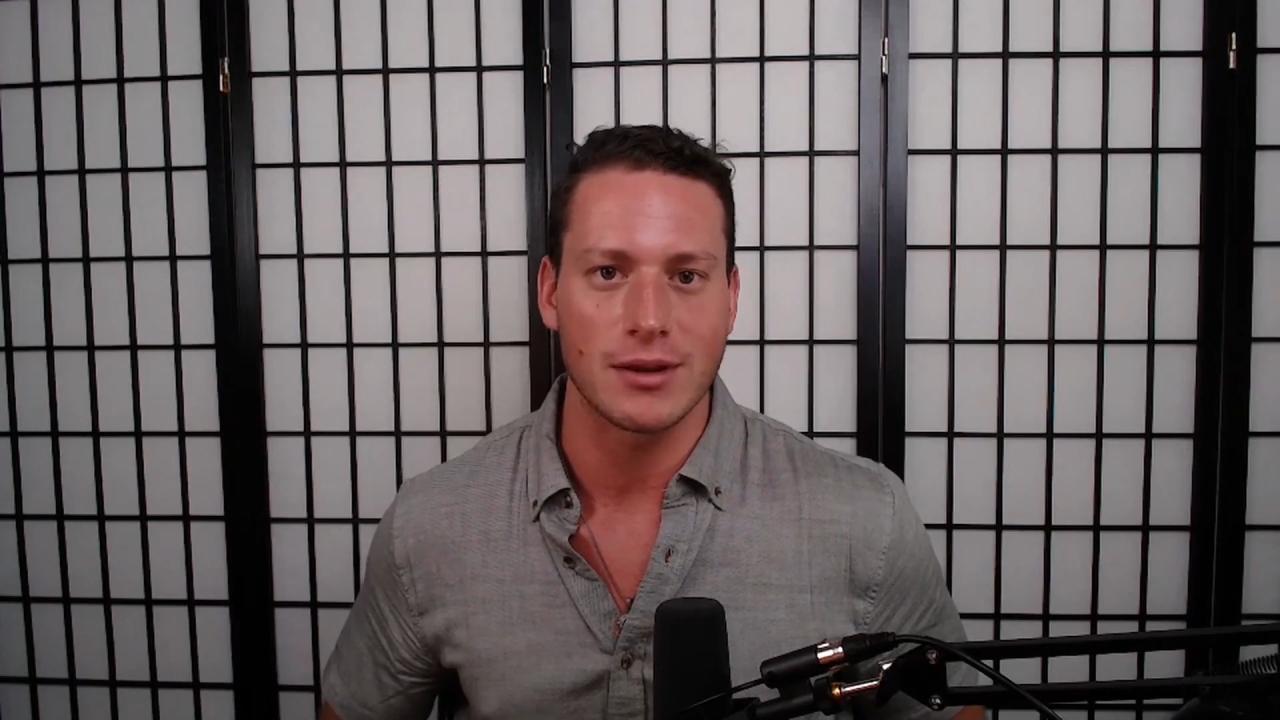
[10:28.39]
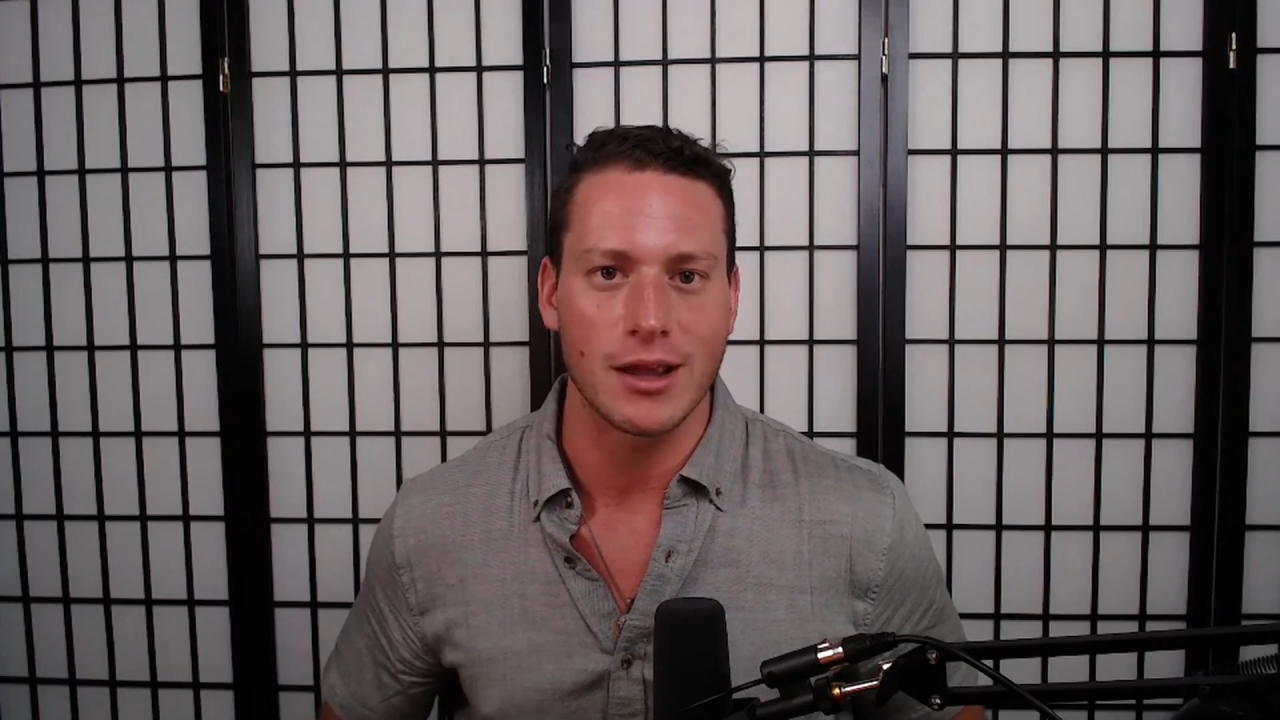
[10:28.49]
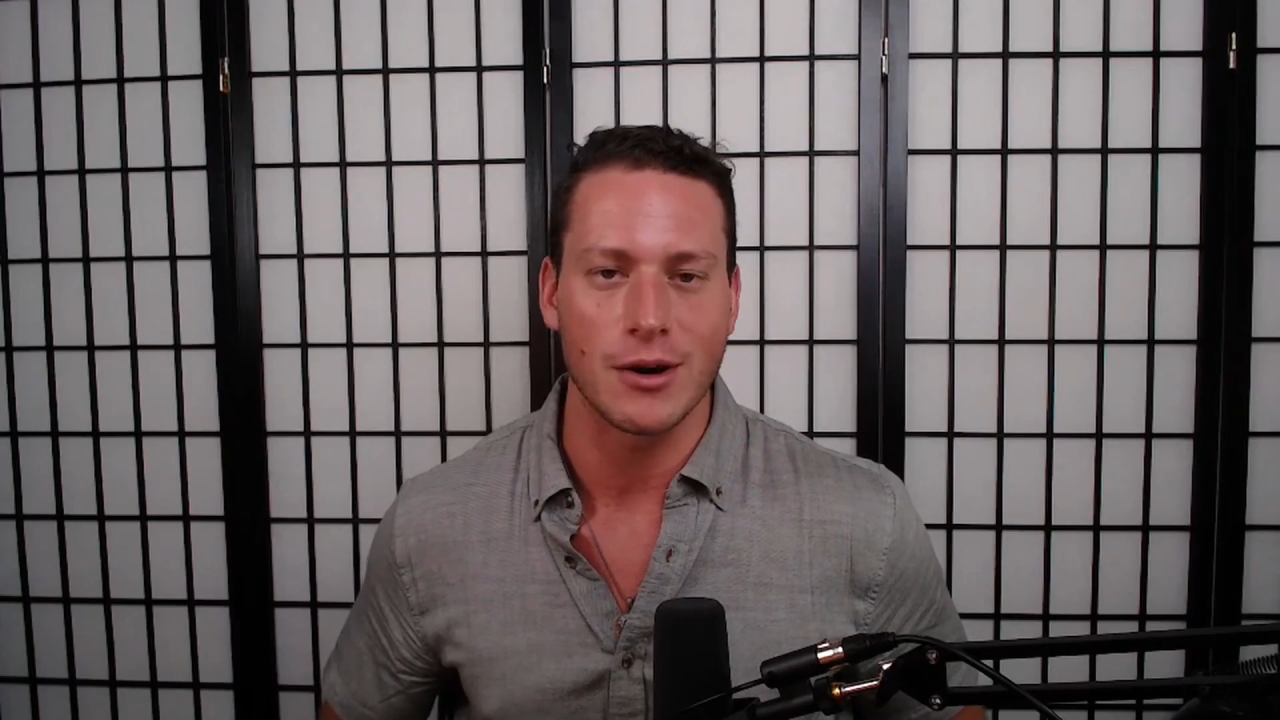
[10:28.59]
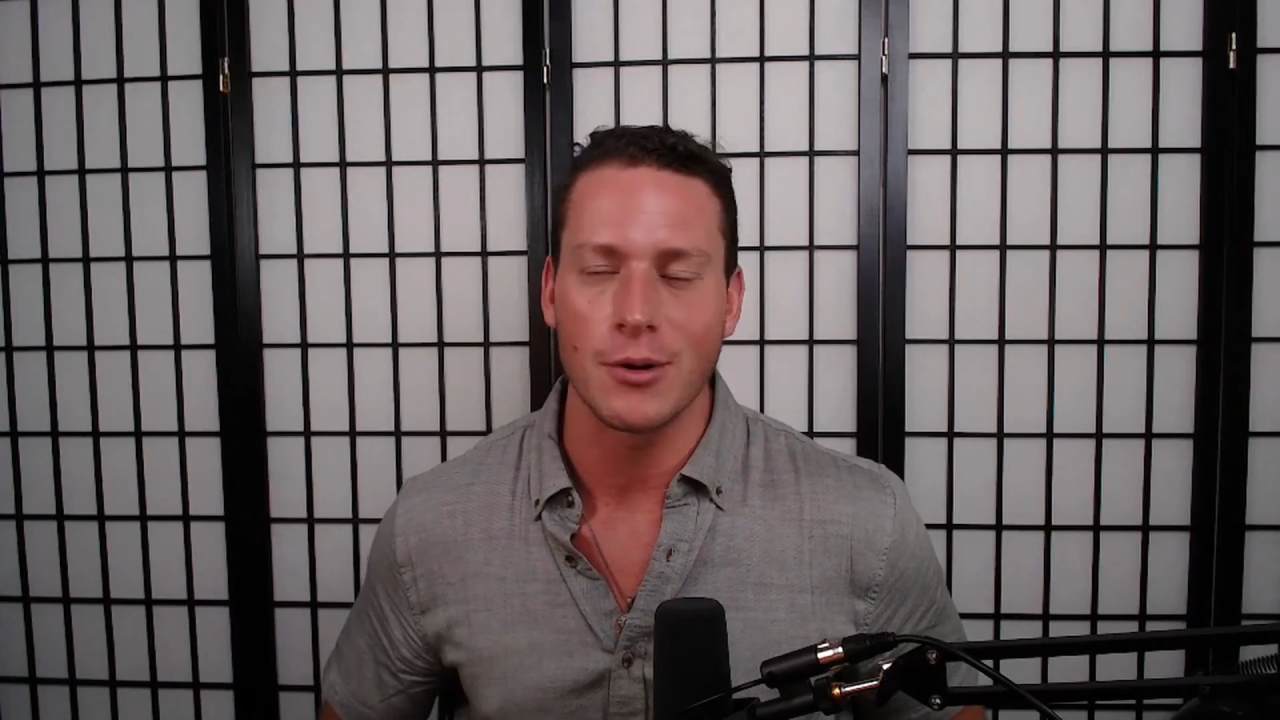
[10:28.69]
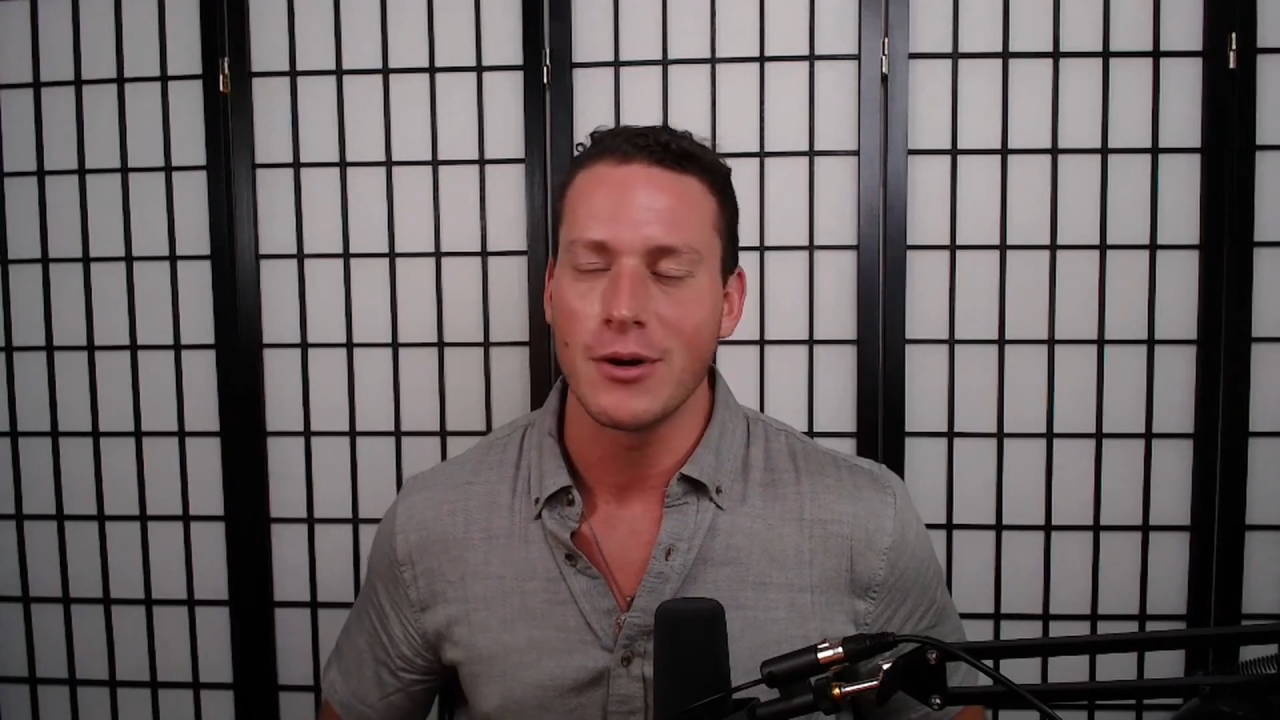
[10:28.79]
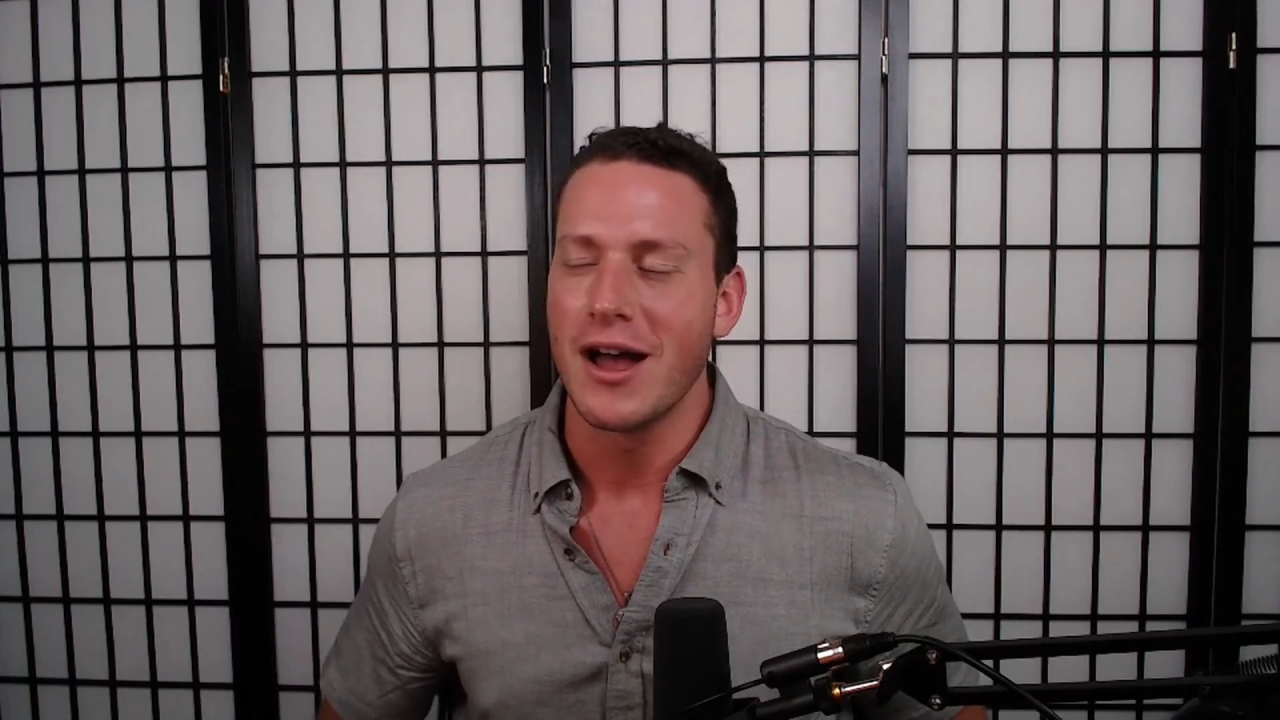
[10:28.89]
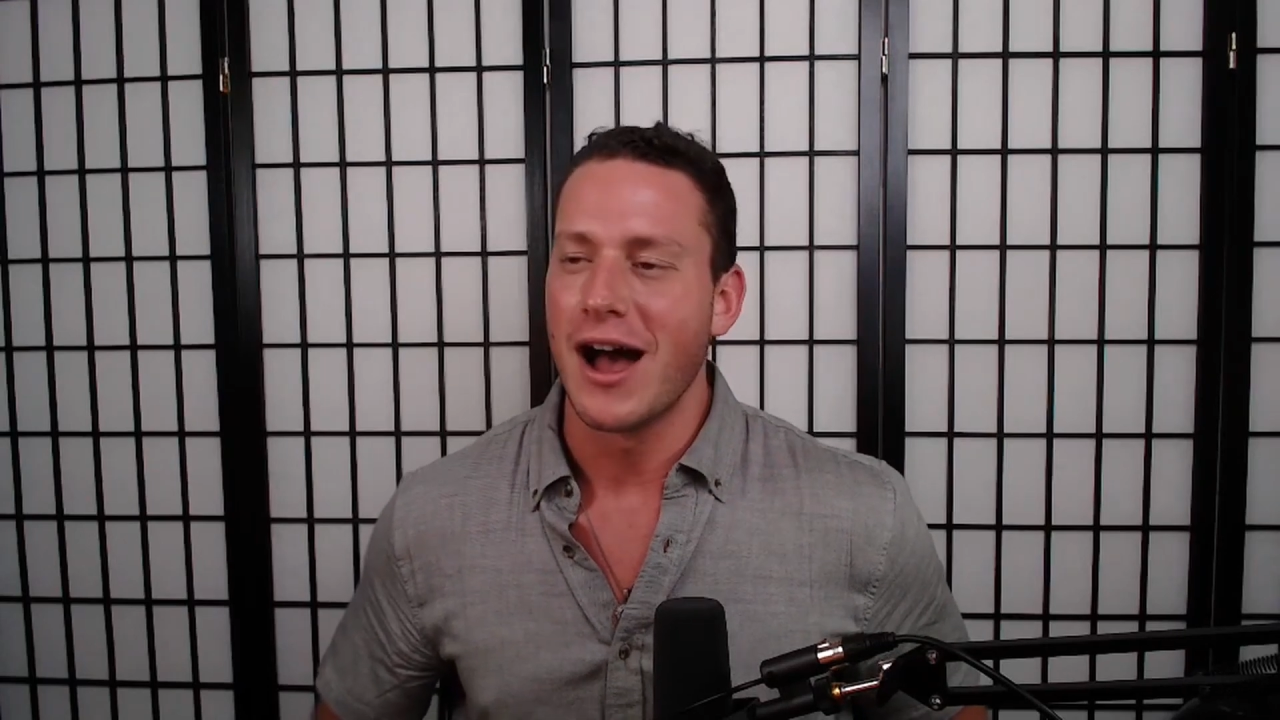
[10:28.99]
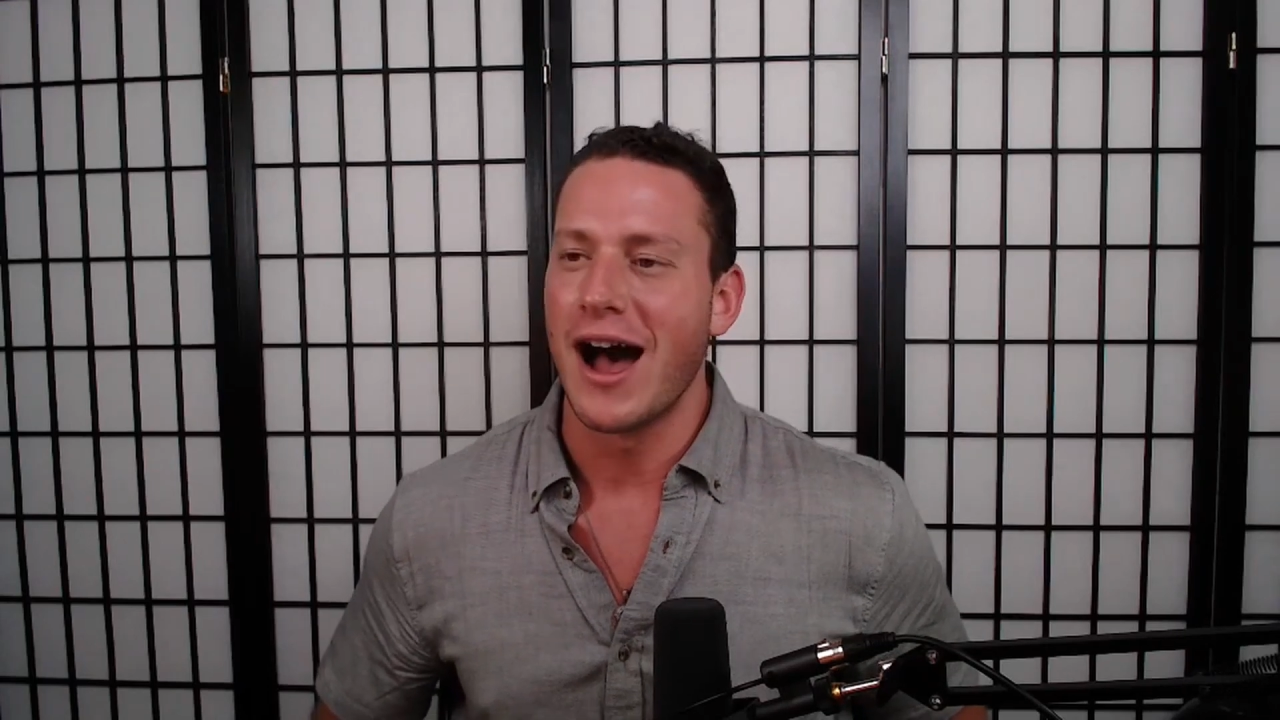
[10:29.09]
potato.